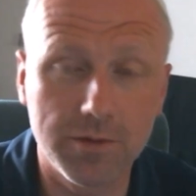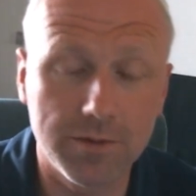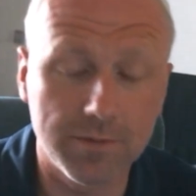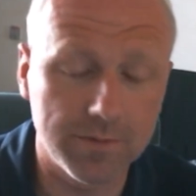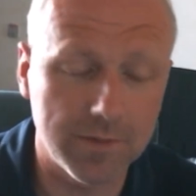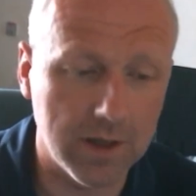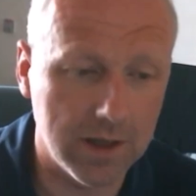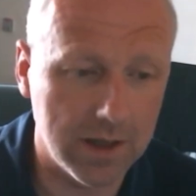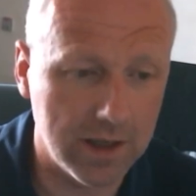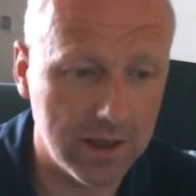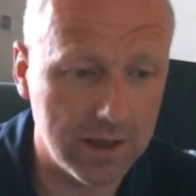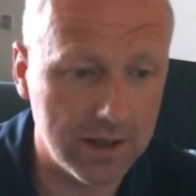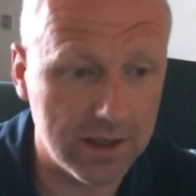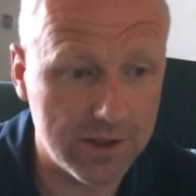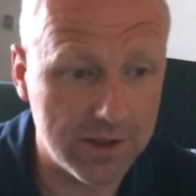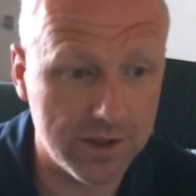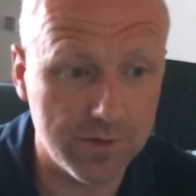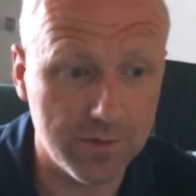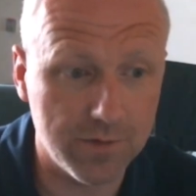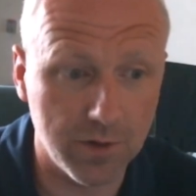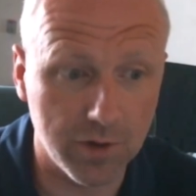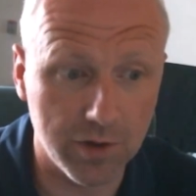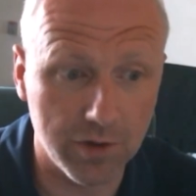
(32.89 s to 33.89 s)
This
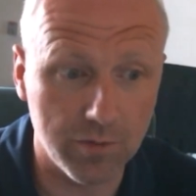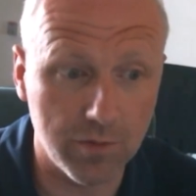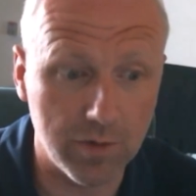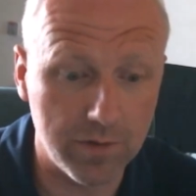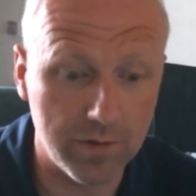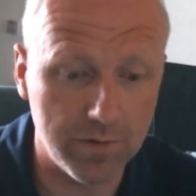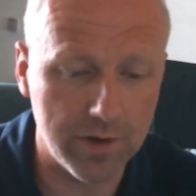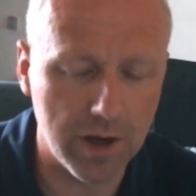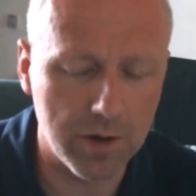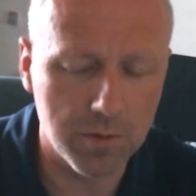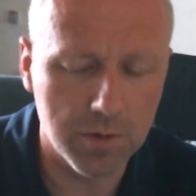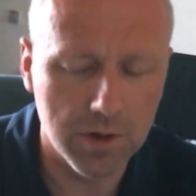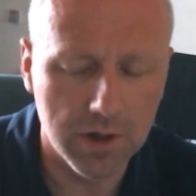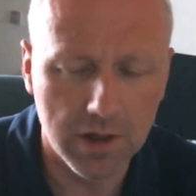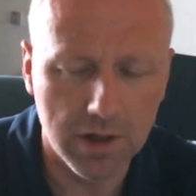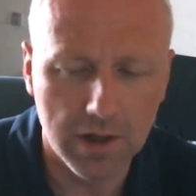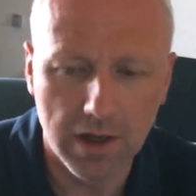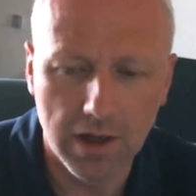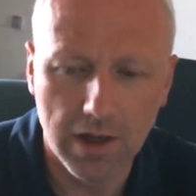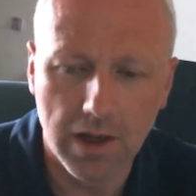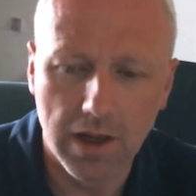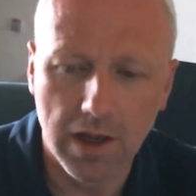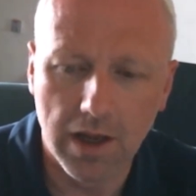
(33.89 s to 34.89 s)
is for the review
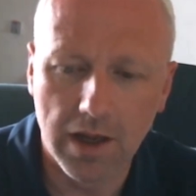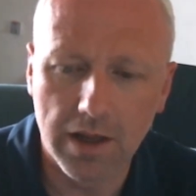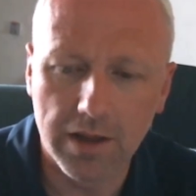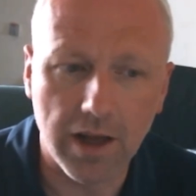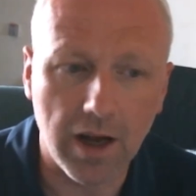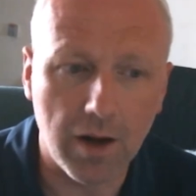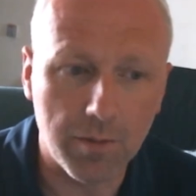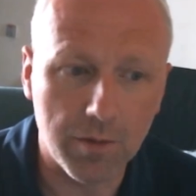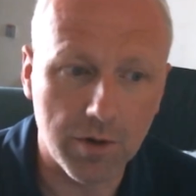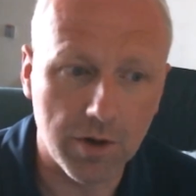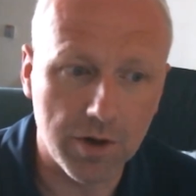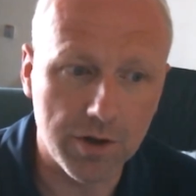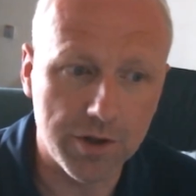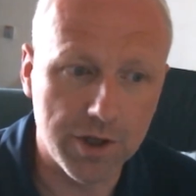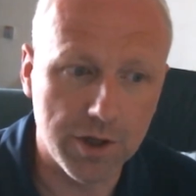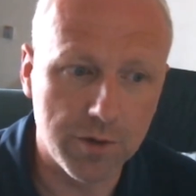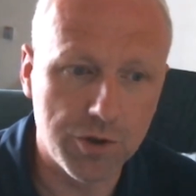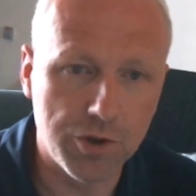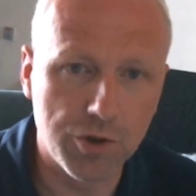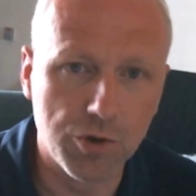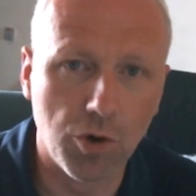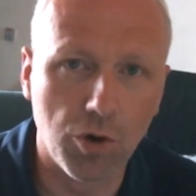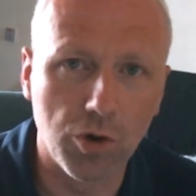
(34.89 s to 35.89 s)
that I'm going to do
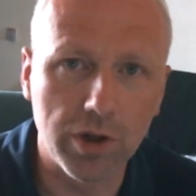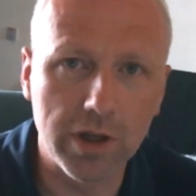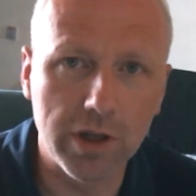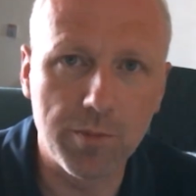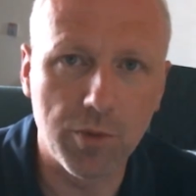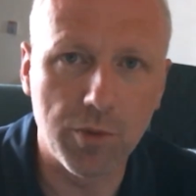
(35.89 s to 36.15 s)
shortly,